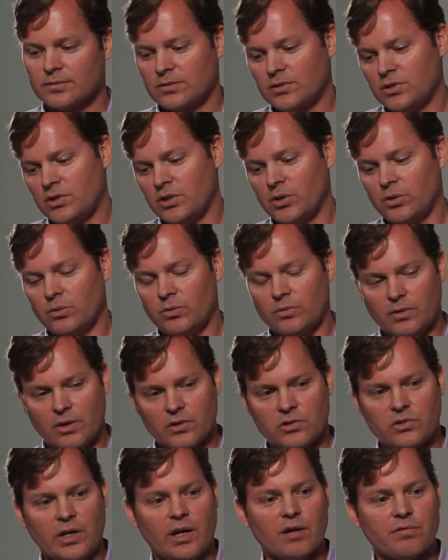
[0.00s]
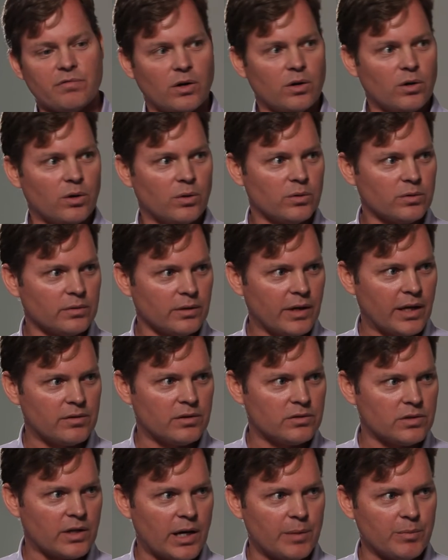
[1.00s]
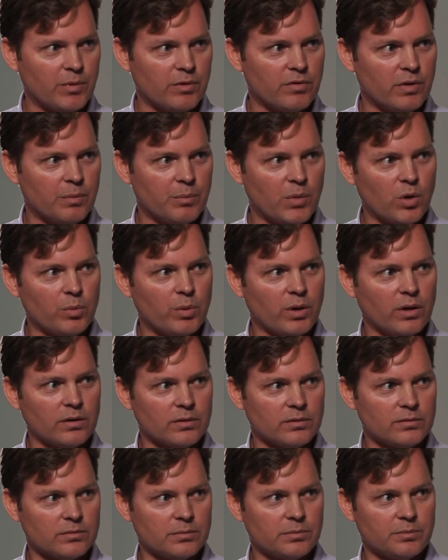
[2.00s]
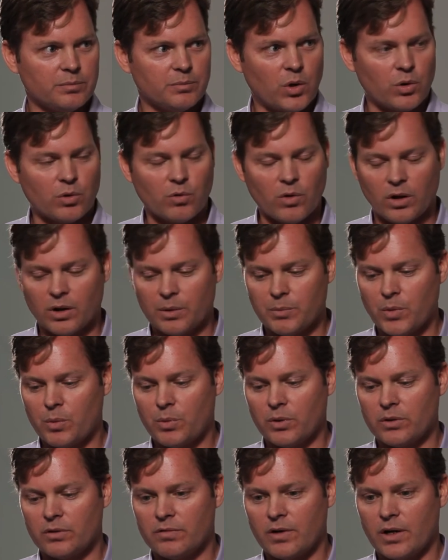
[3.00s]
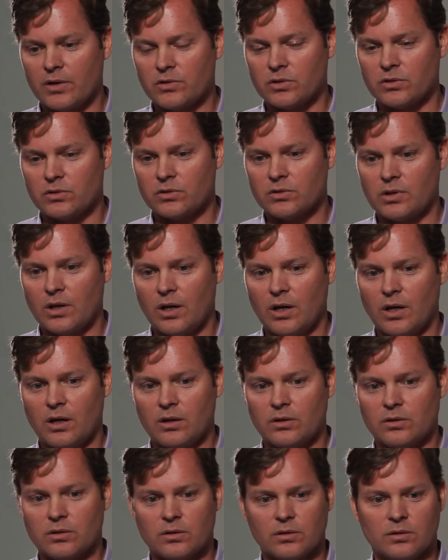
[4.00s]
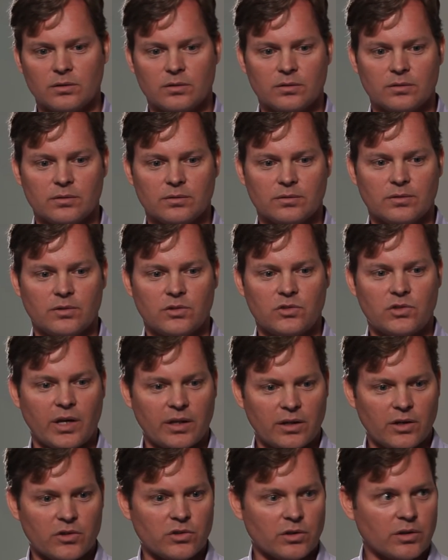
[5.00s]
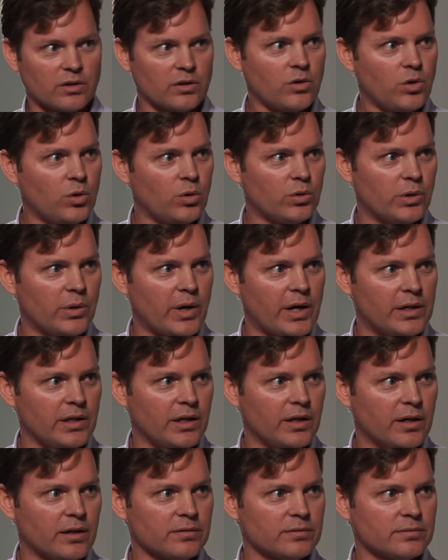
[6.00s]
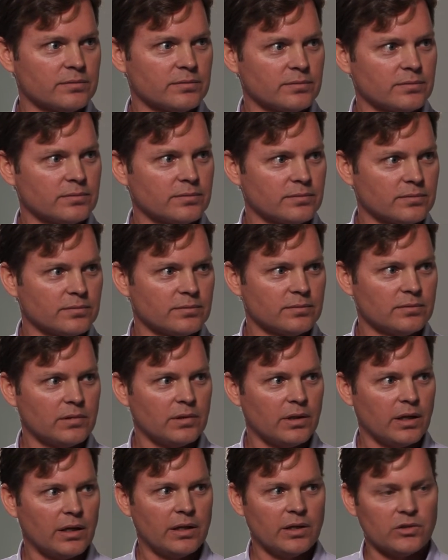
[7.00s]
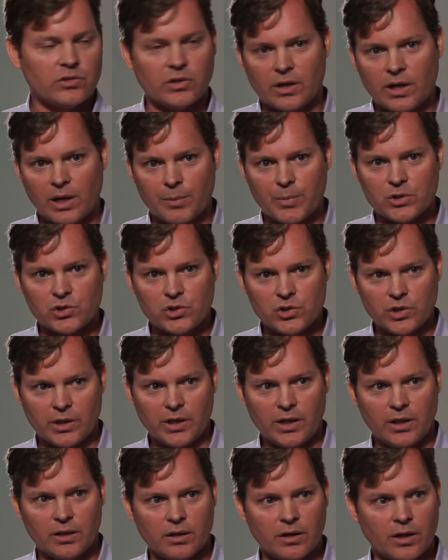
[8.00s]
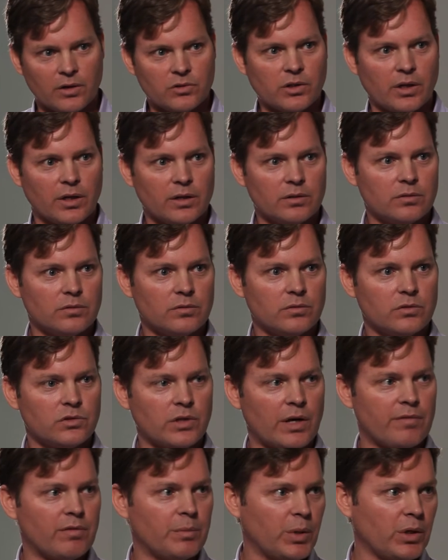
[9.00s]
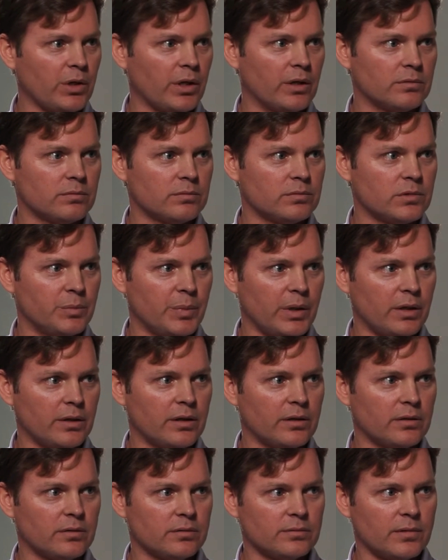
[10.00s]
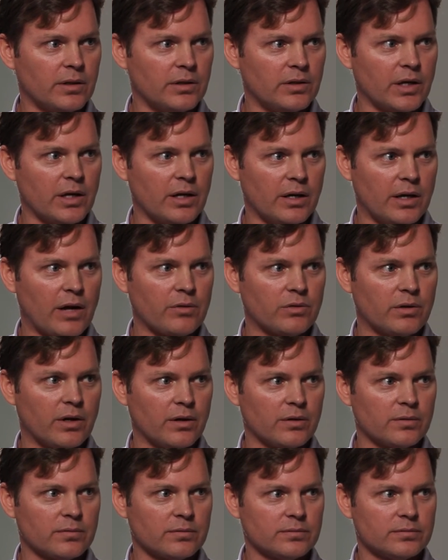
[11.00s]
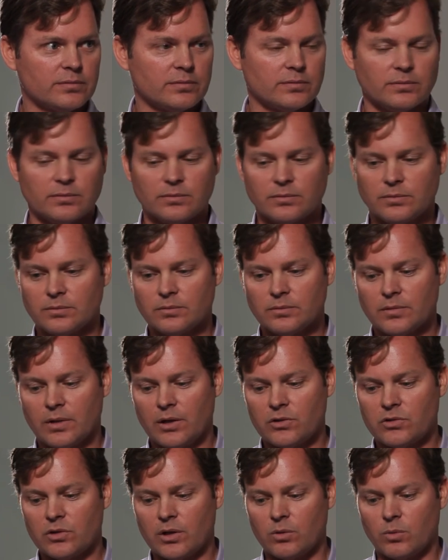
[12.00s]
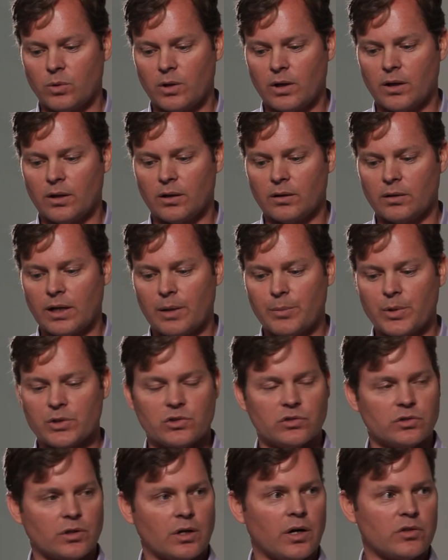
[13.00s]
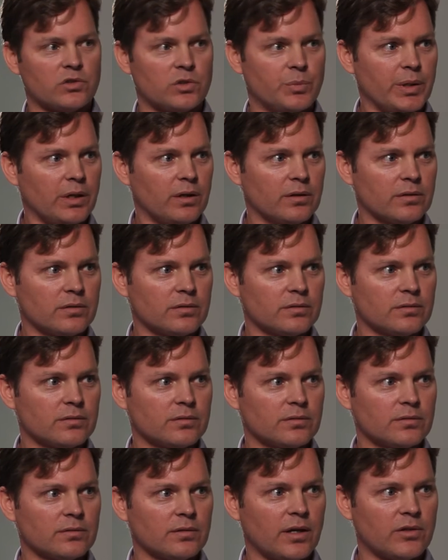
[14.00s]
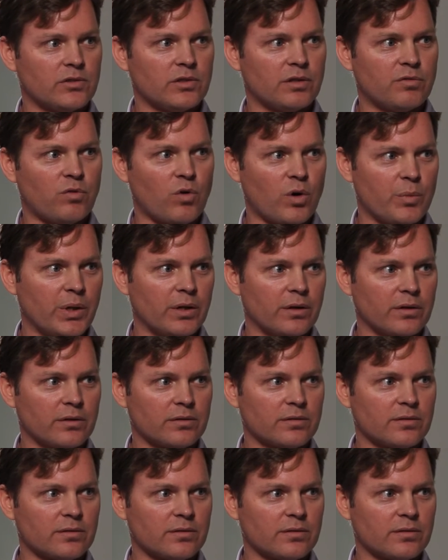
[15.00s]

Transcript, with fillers: to the CFO at the time of the mobile Motorola mobile devices and saying there's a cool new idea. And he said, how much do you need? And I said, seven million to build it and to get it out there. He said, well, how much does it cost to build? I said, four million.